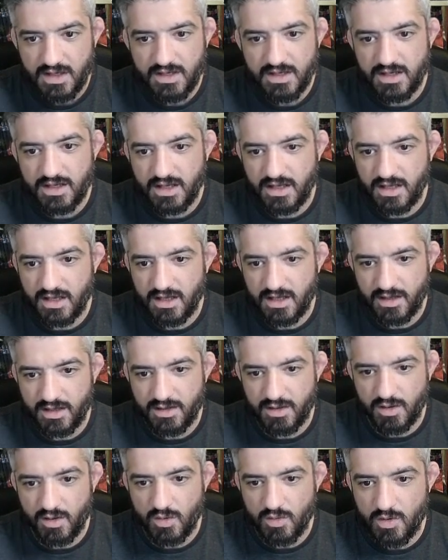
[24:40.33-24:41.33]
uh, you
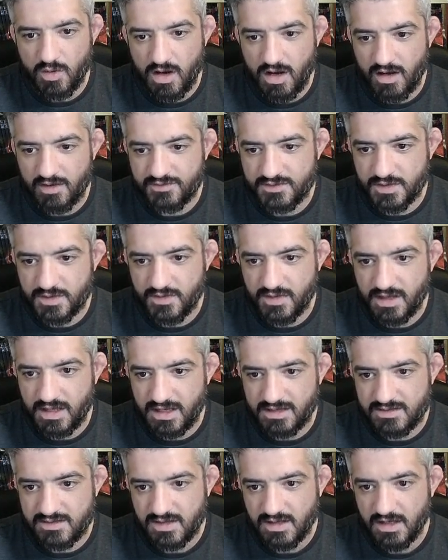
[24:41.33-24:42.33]
know after
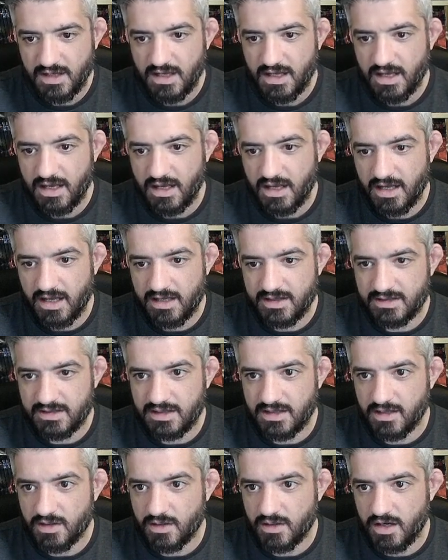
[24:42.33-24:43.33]
that uh,
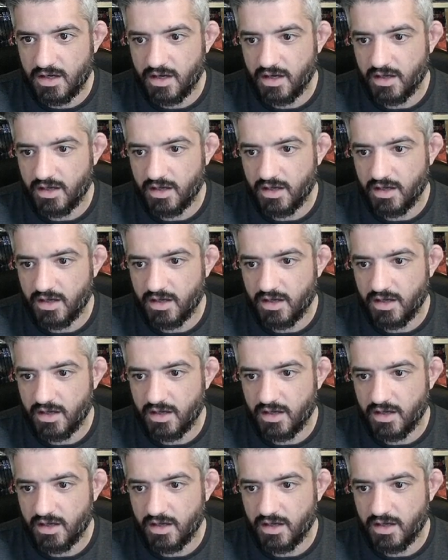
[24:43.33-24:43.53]
here I